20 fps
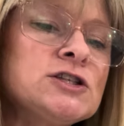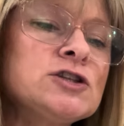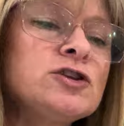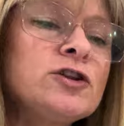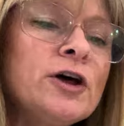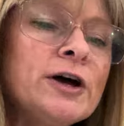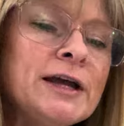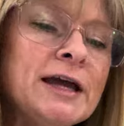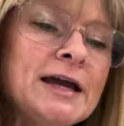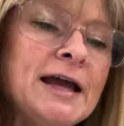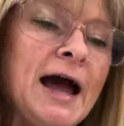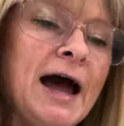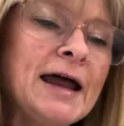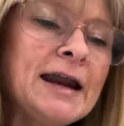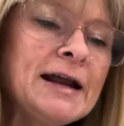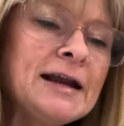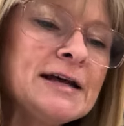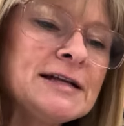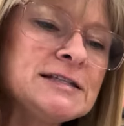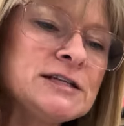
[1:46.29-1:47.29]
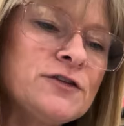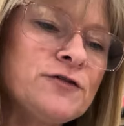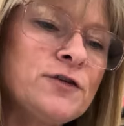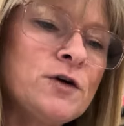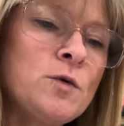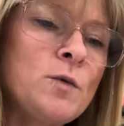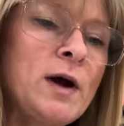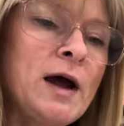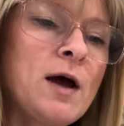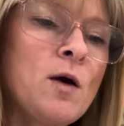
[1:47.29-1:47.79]
looking at it a
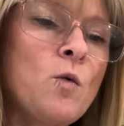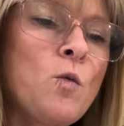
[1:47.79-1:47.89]
different way.